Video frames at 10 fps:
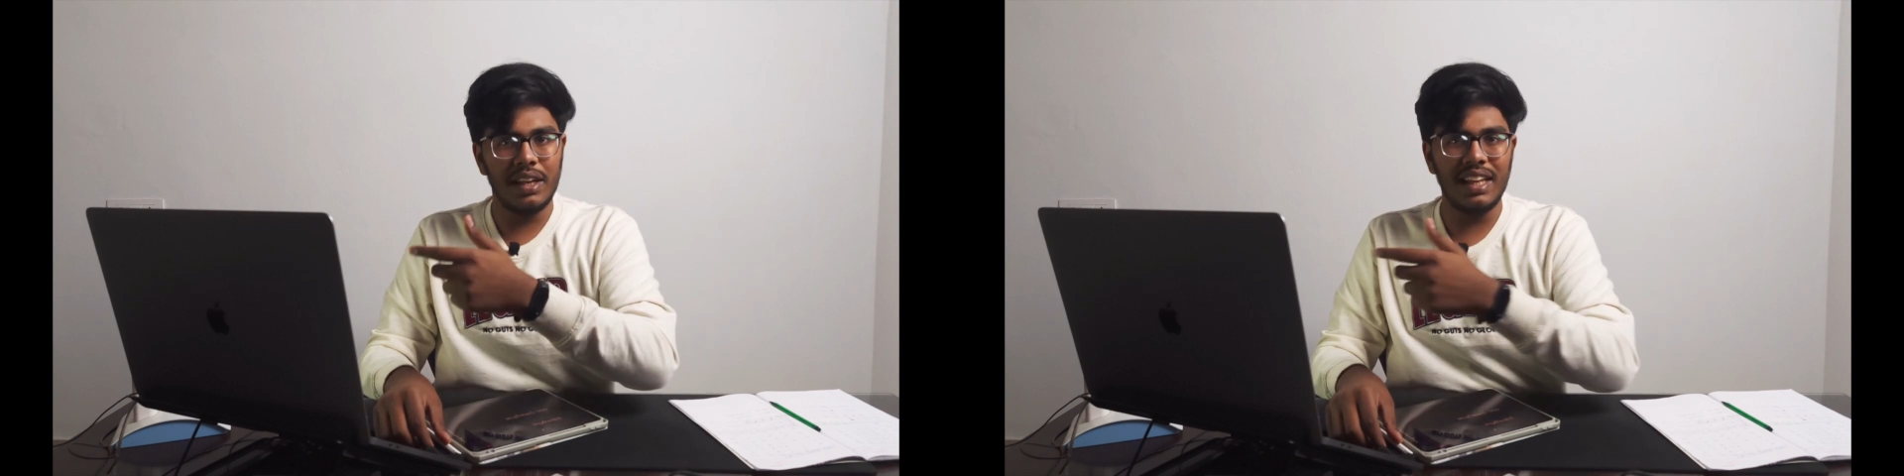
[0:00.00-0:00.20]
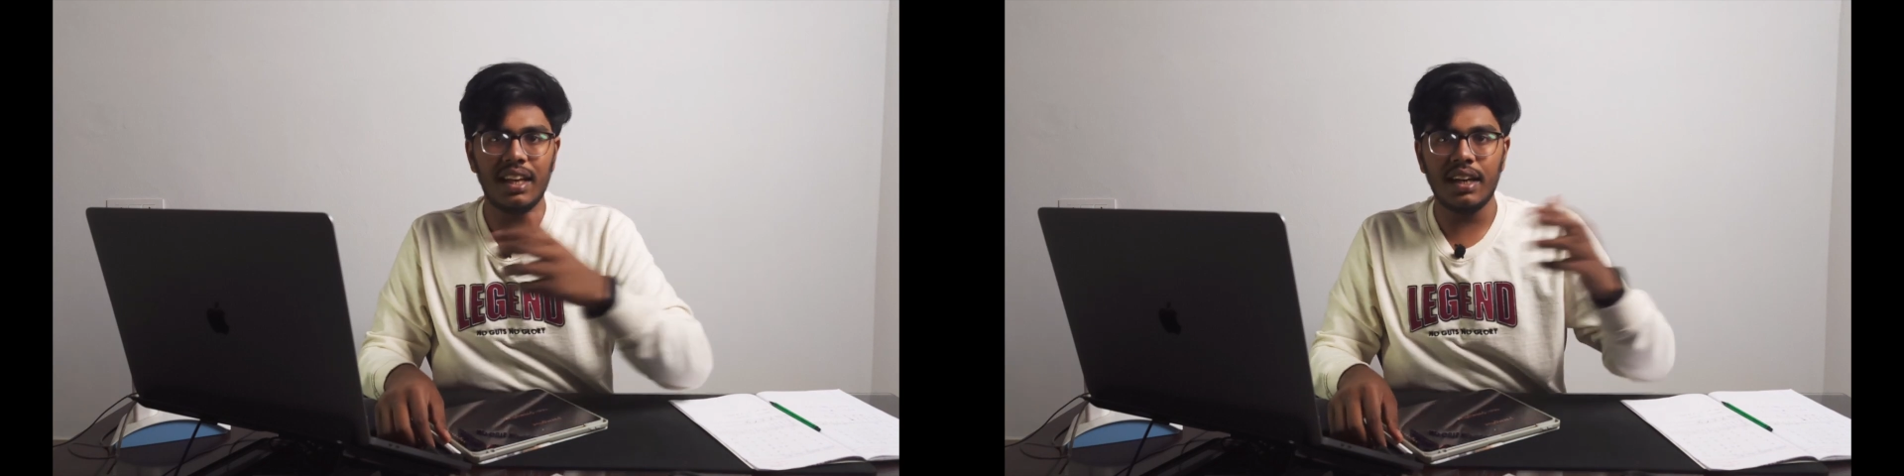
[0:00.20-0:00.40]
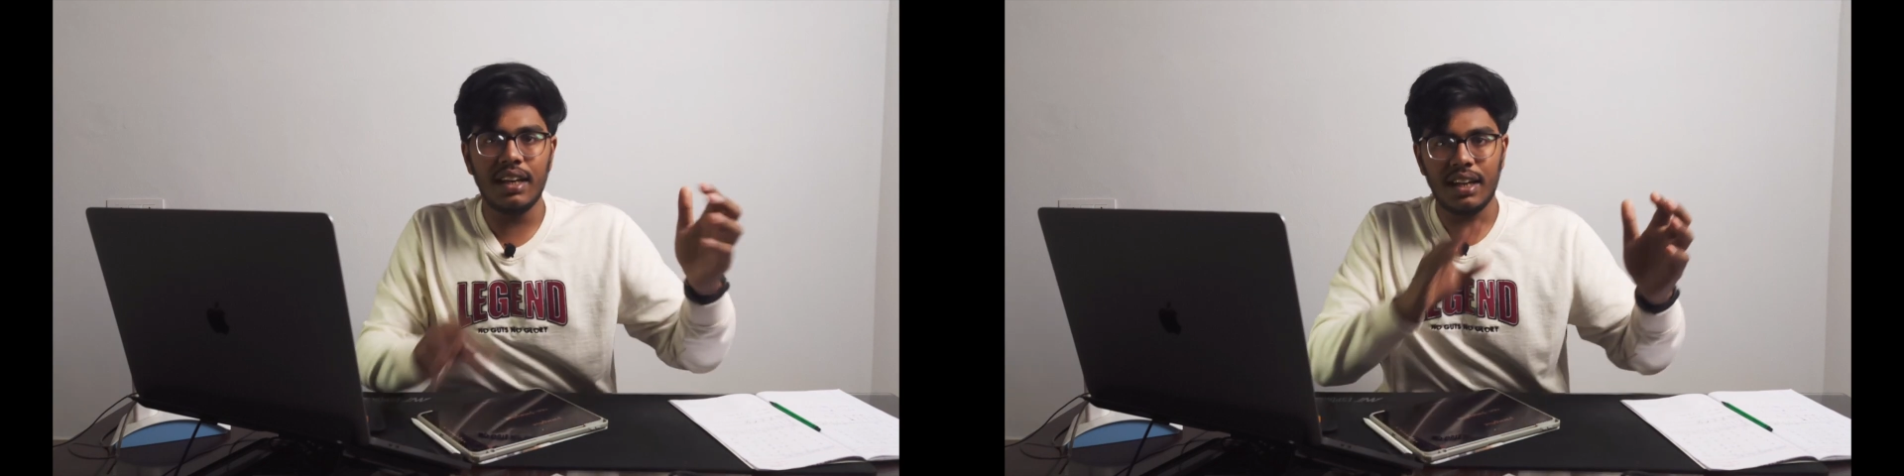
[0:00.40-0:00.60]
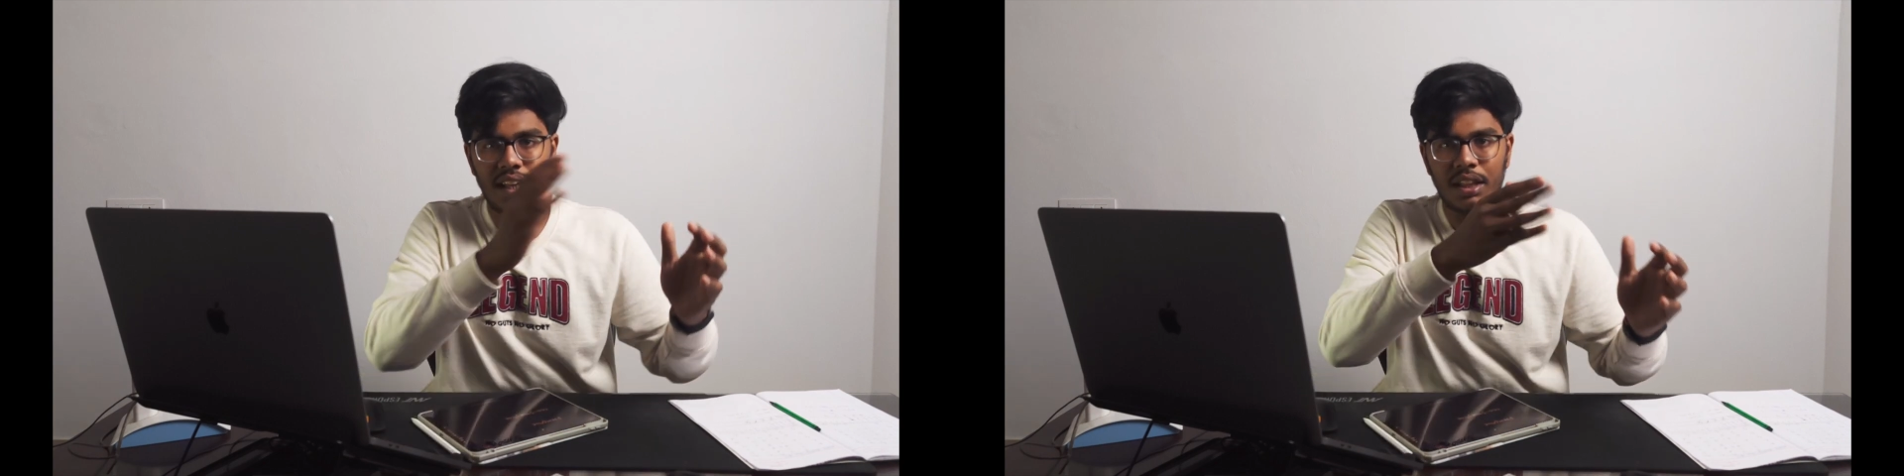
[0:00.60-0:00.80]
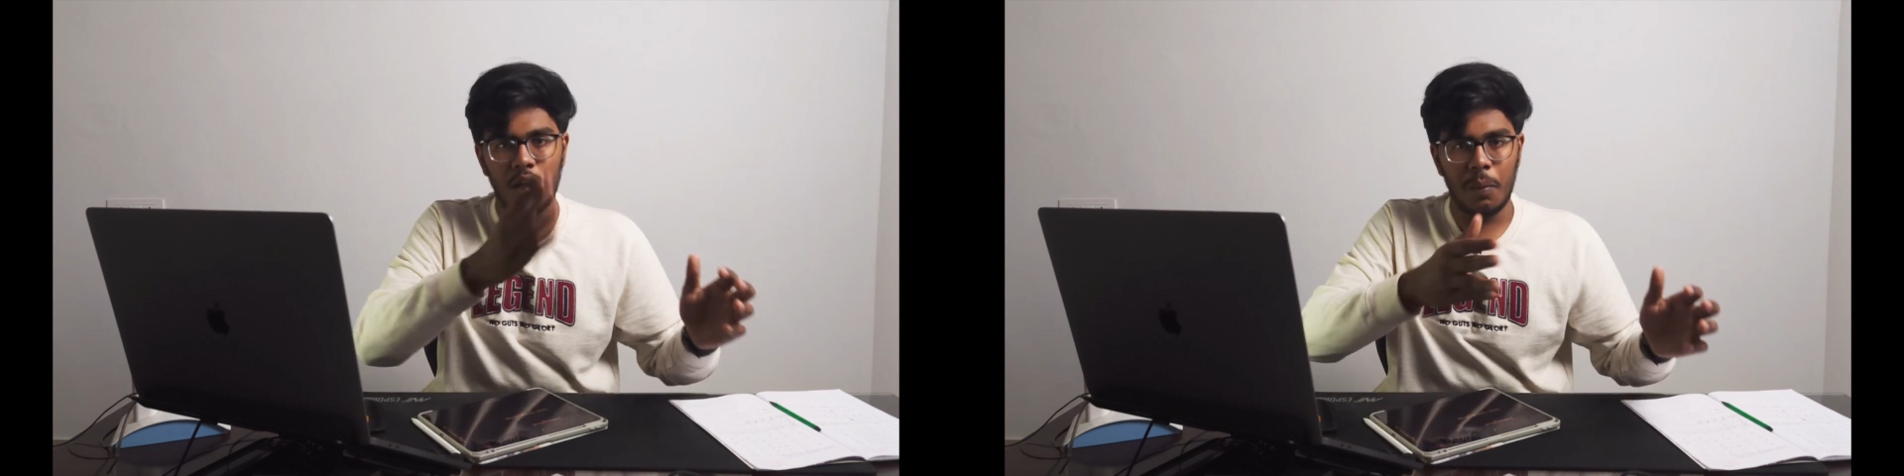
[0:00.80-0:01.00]
regularly in
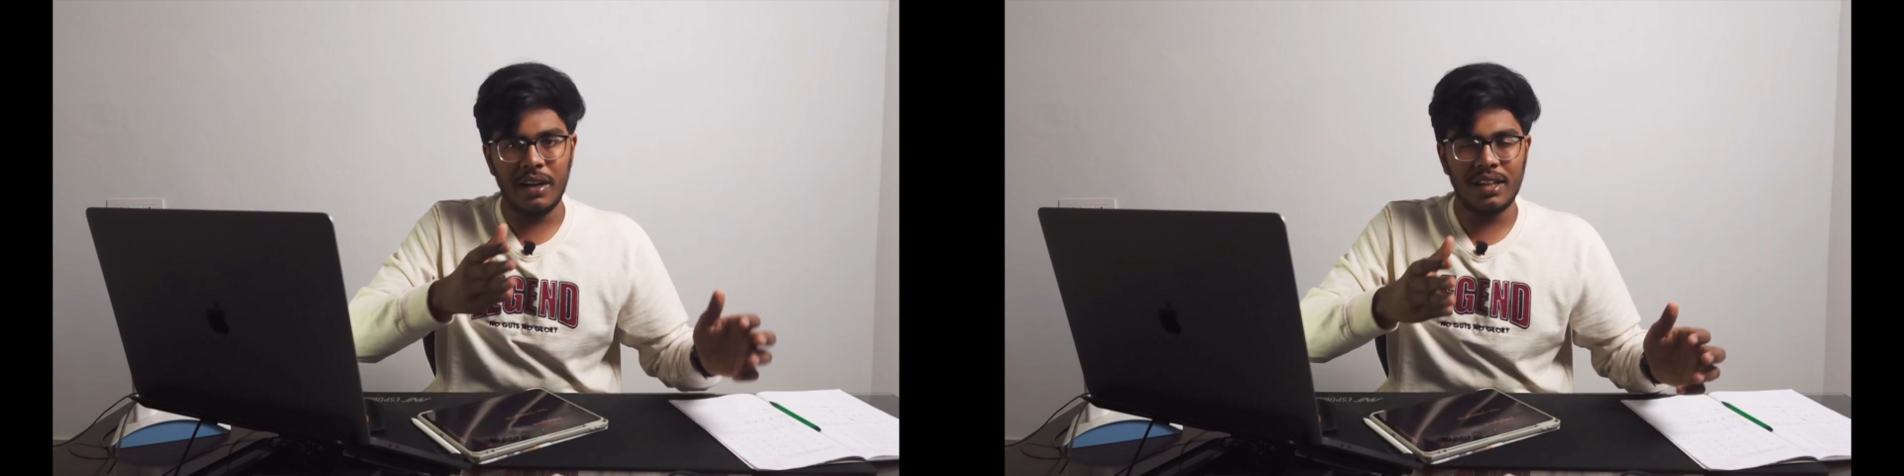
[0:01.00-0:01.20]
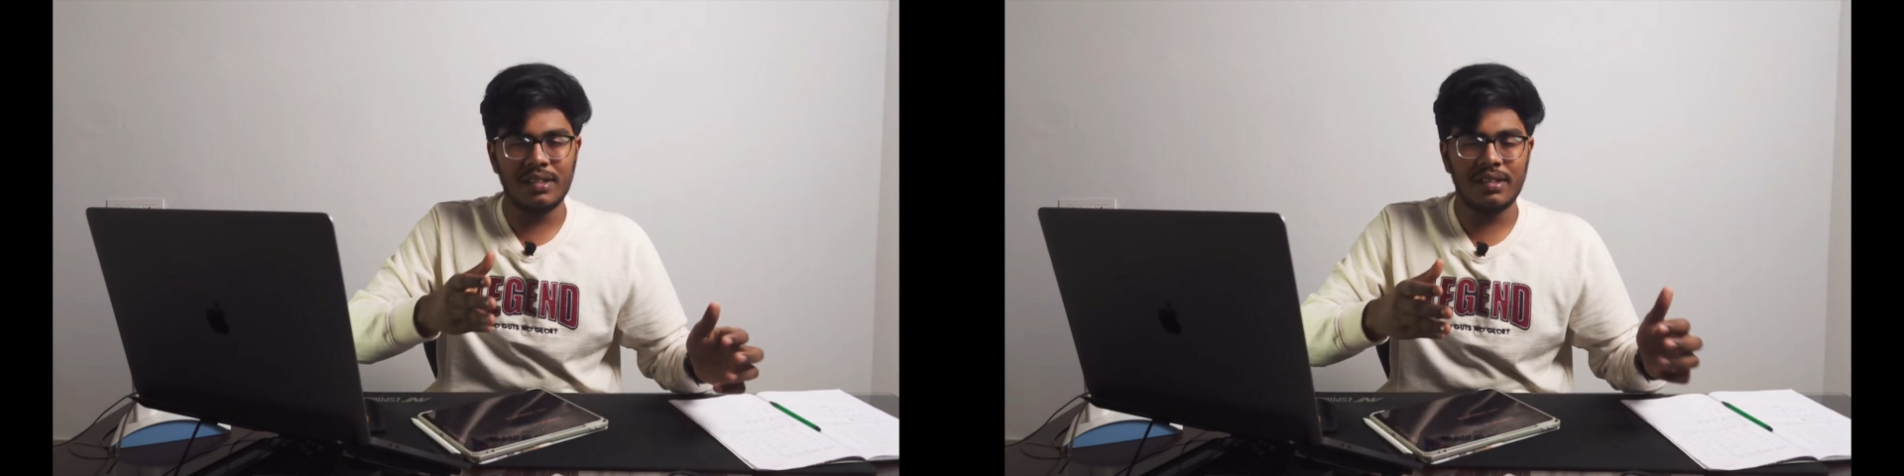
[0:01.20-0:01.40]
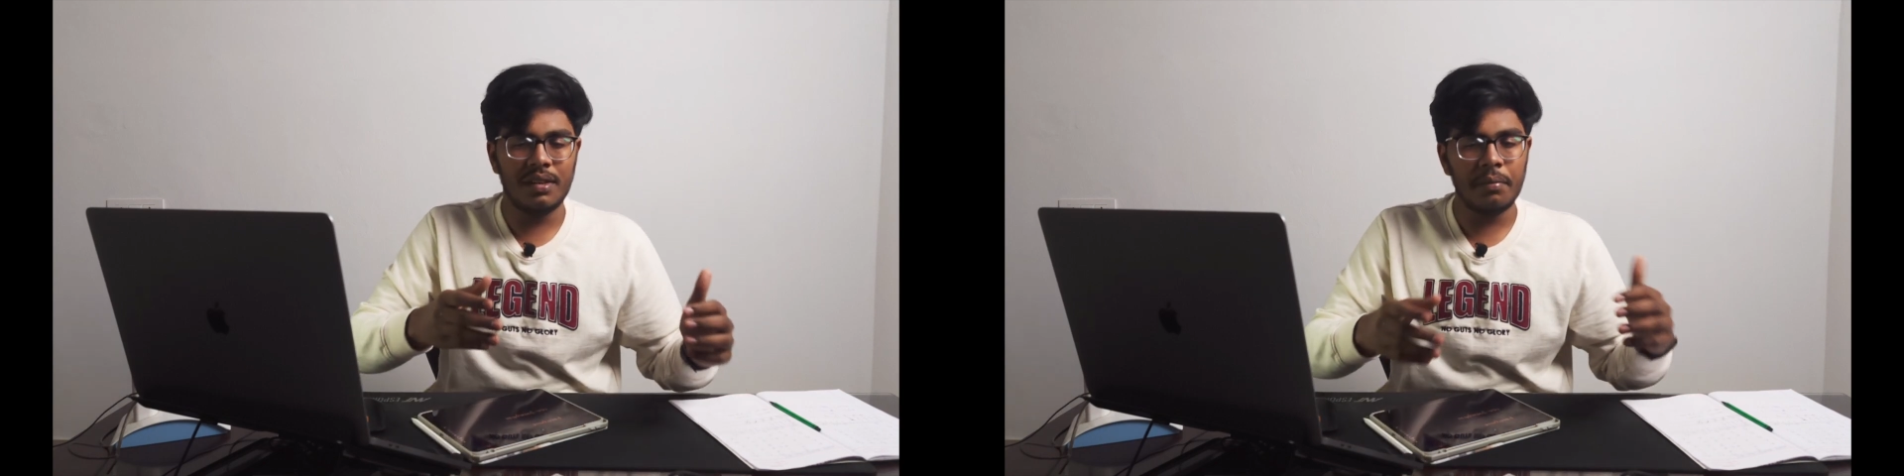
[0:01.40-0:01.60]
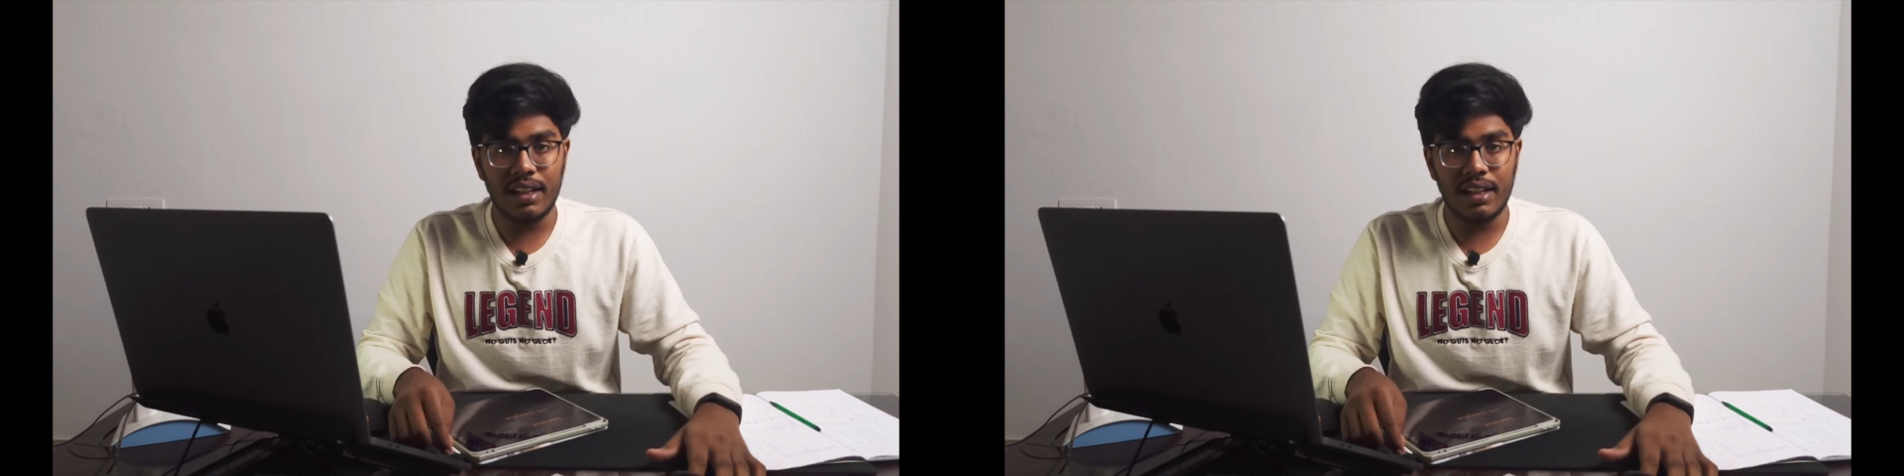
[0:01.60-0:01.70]
the operating system,